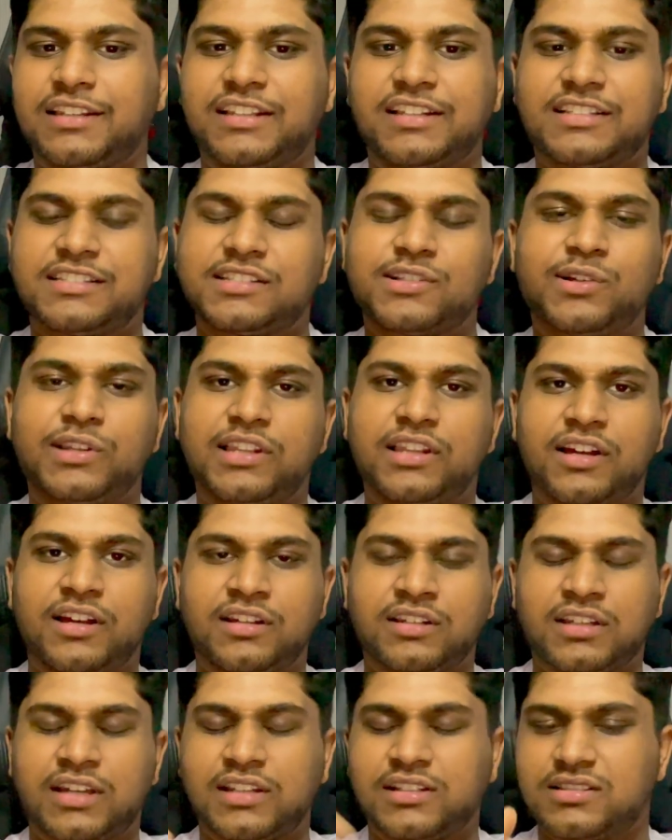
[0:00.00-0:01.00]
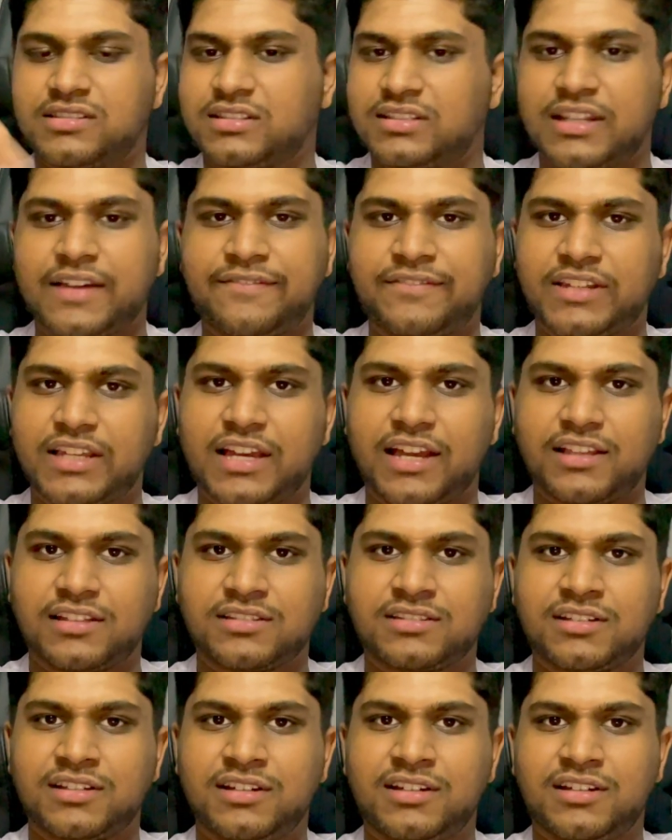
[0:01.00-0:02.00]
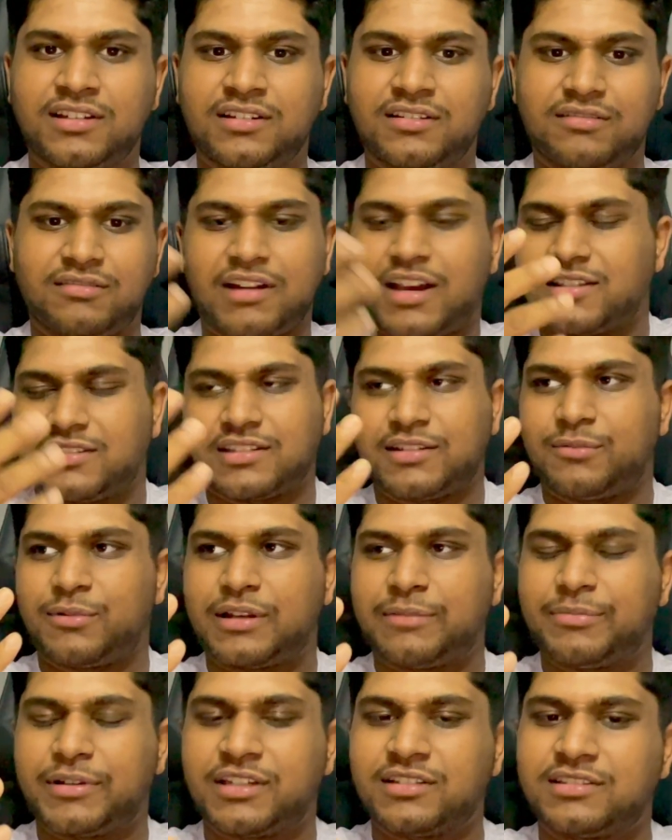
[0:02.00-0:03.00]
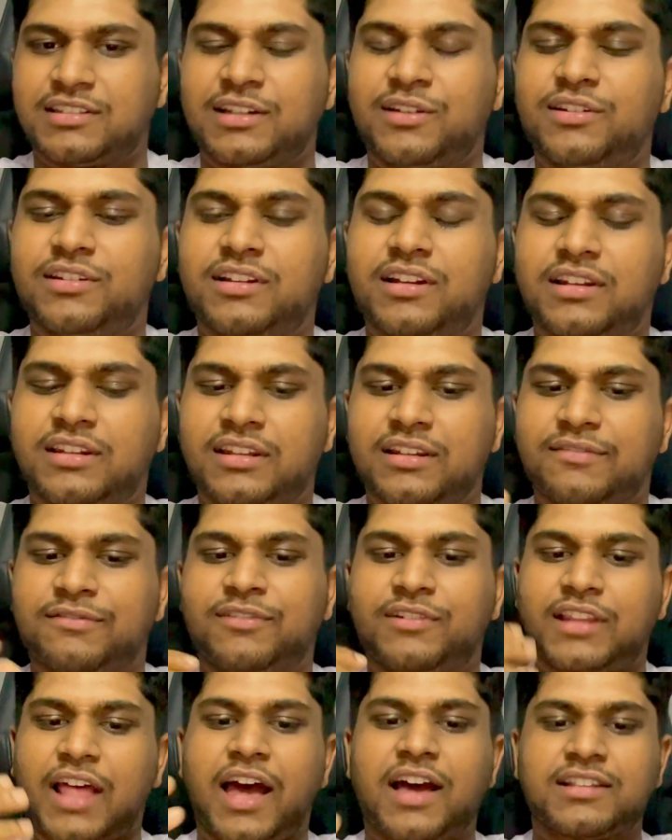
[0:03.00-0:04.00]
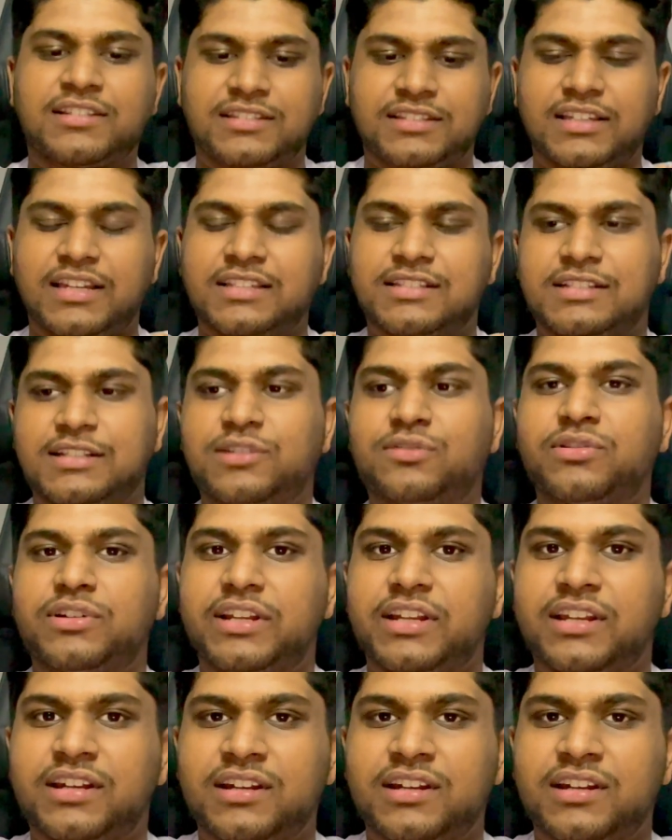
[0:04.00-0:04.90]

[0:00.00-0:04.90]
They just only learned it and just left it as they went because they only learned it for that CS degree,